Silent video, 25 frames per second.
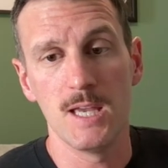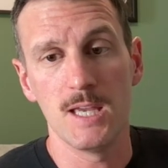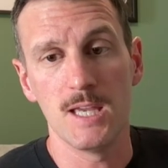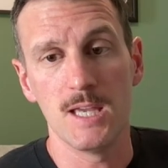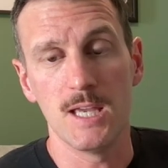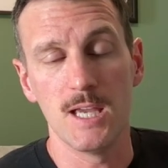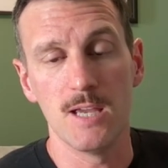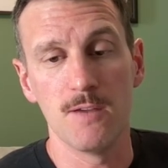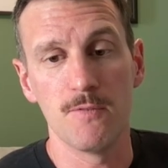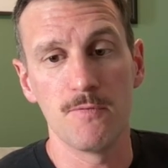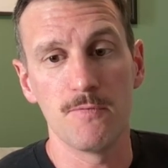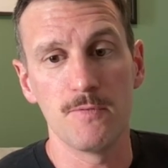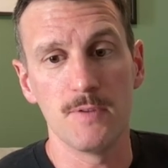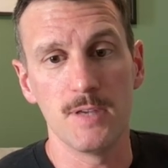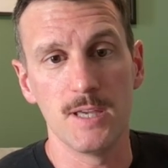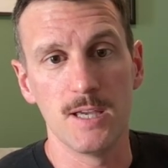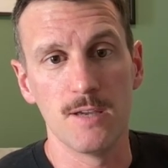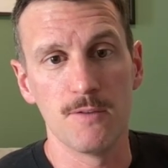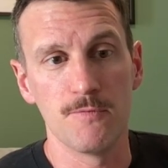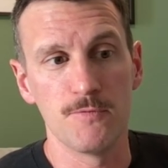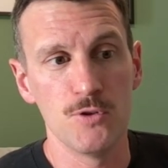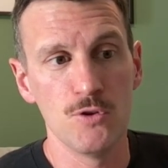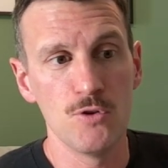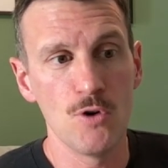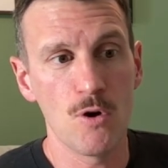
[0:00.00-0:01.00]

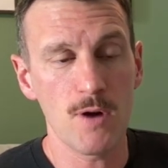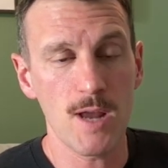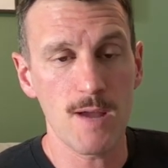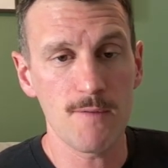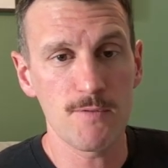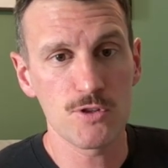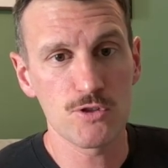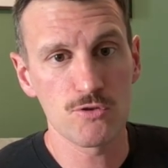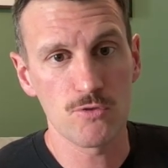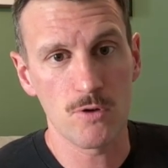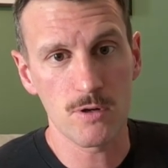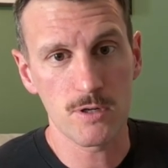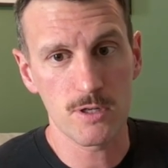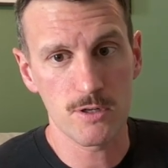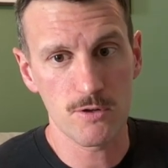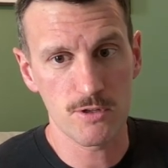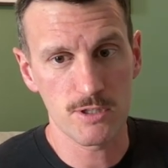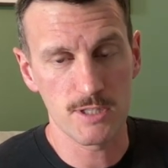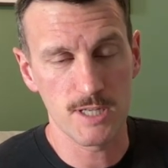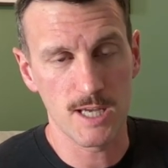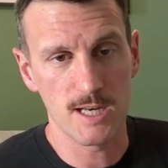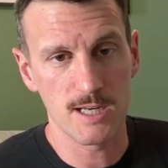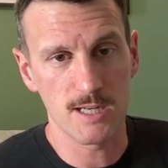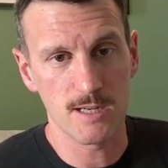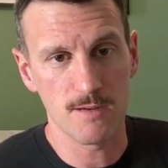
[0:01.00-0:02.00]
If you don't have a strong
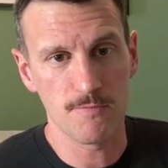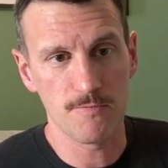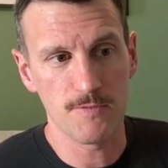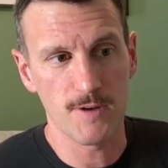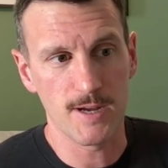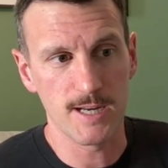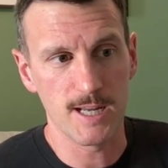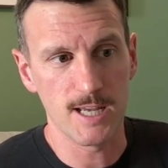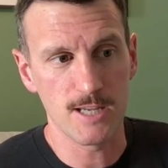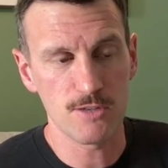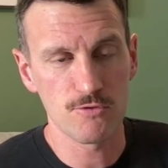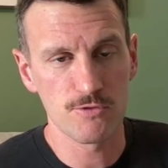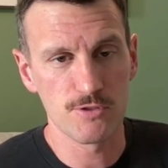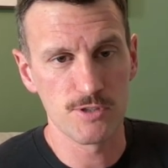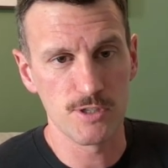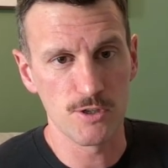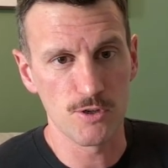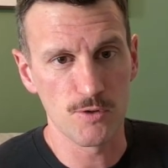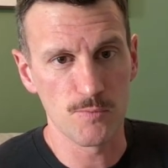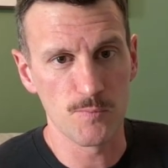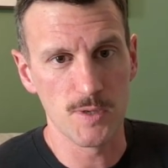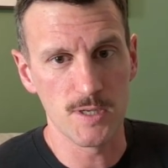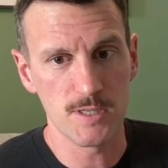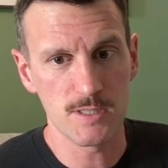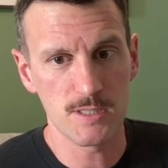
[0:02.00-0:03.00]
understanding of financials in your
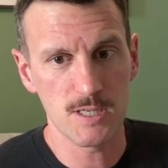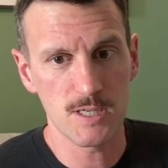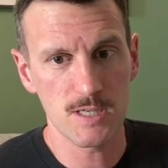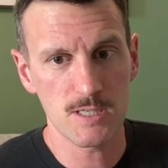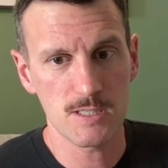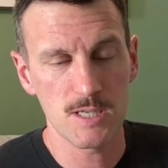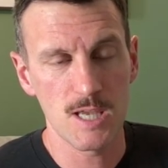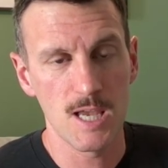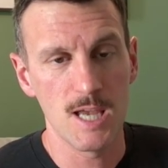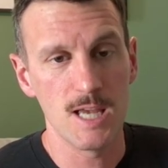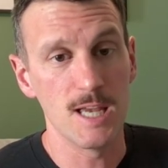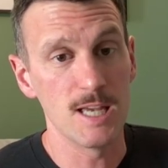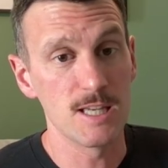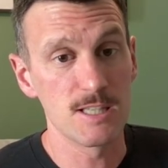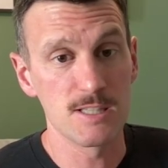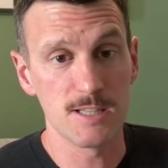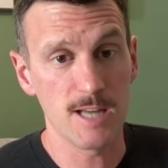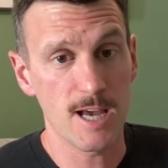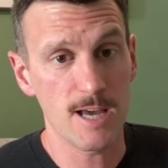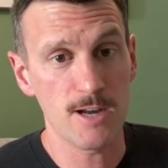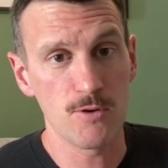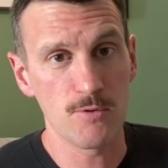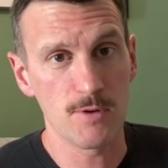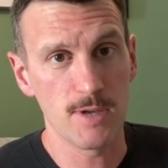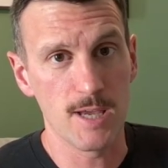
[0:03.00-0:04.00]
business, it's
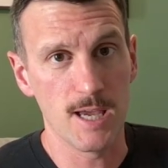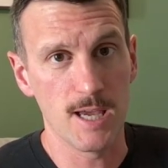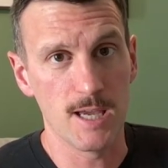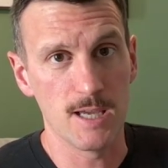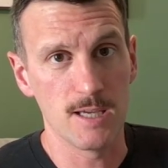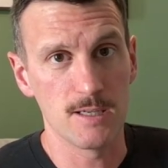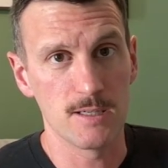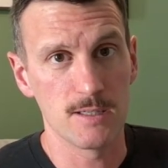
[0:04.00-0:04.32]
not okay.